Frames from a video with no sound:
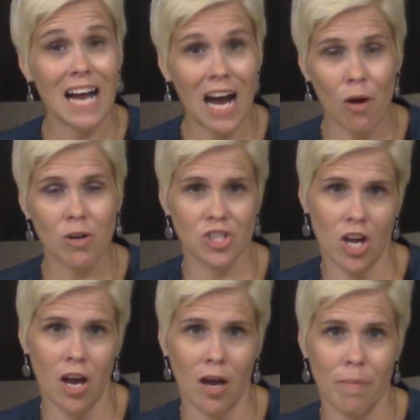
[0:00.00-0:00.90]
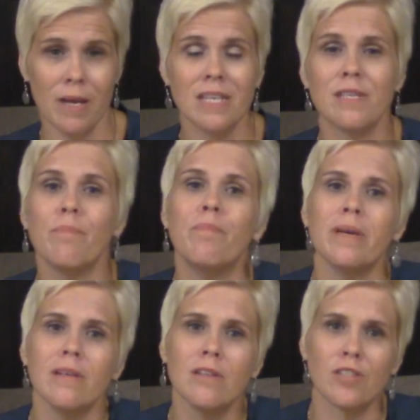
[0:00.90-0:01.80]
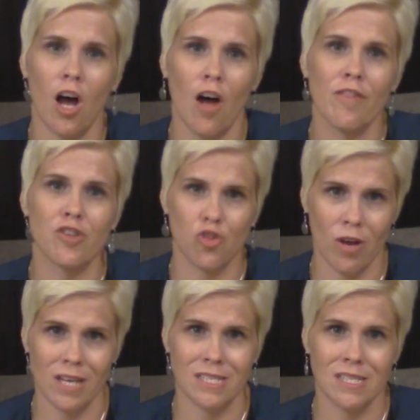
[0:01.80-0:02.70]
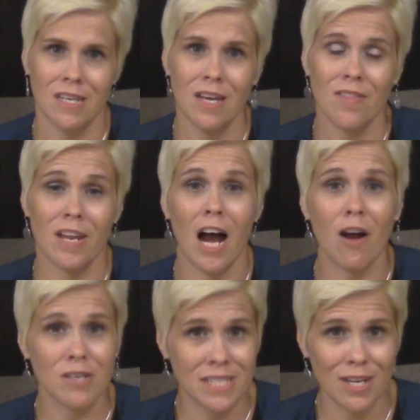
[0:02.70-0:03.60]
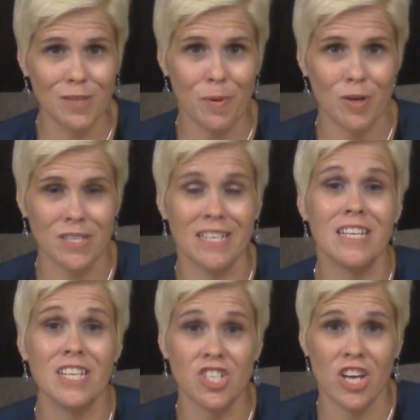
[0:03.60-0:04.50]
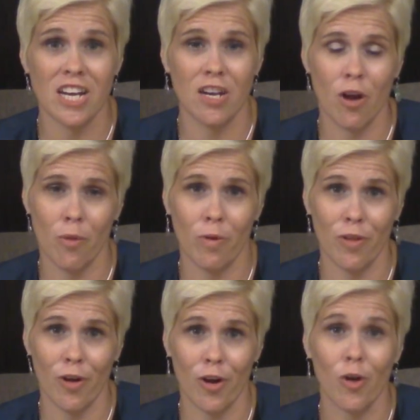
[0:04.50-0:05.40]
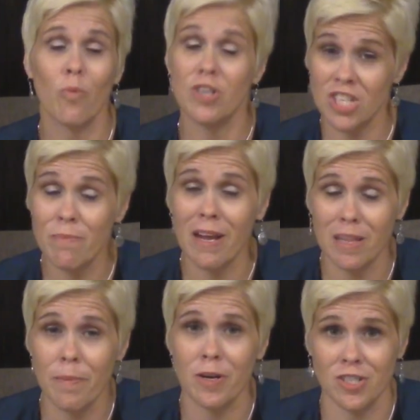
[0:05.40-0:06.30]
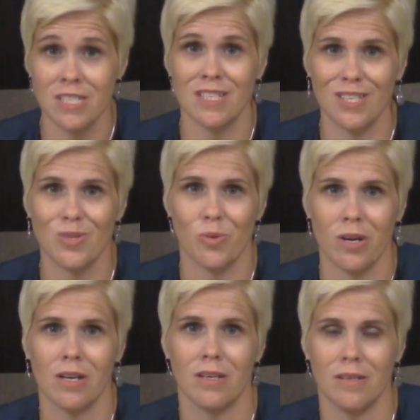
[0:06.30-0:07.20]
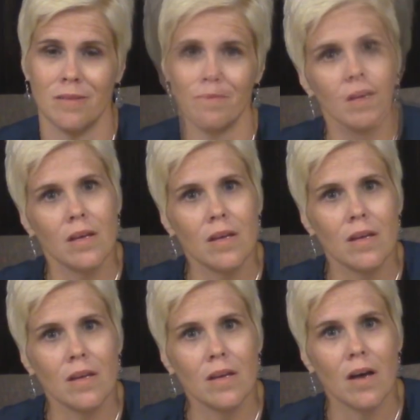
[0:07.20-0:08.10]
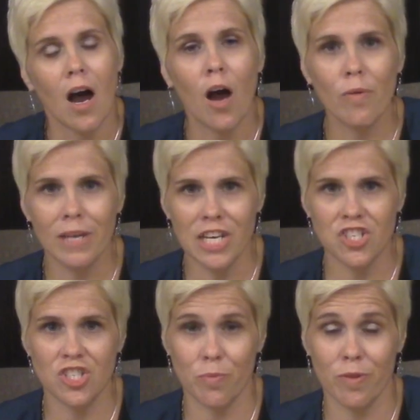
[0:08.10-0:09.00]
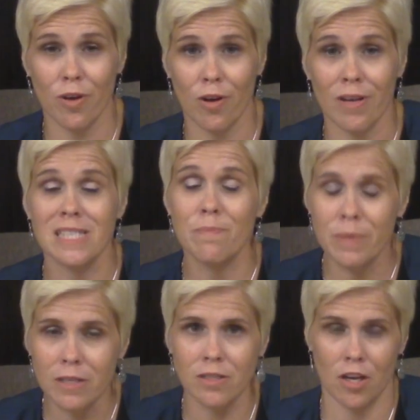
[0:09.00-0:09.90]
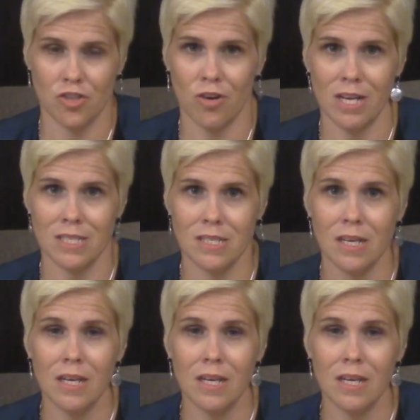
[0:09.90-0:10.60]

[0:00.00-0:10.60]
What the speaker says: our job to build on the trust that our salesperson initiated with her when she made the purchase in the store. Our relationship with her is built on trust.